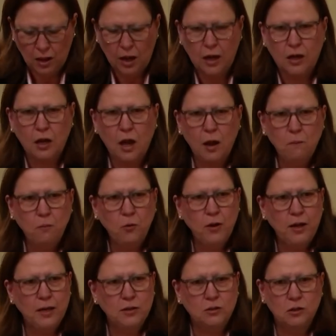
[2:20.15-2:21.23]
a
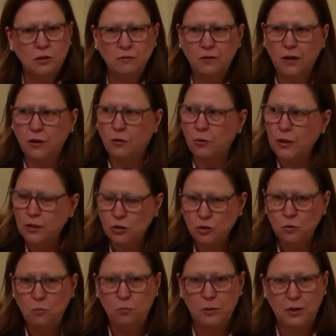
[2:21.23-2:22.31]
comprehensive,
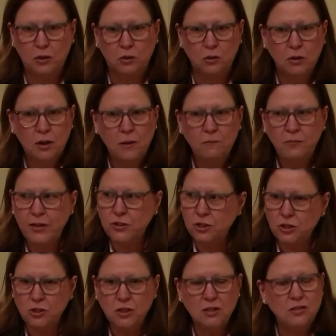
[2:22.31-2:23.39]
agreed-to bill that
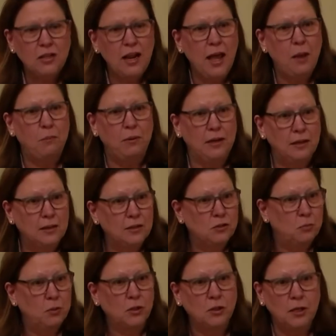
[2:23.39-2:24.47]
just doesn't happen in
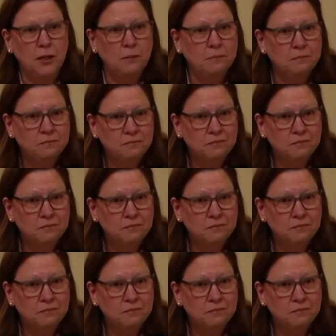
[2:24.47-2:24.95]
this building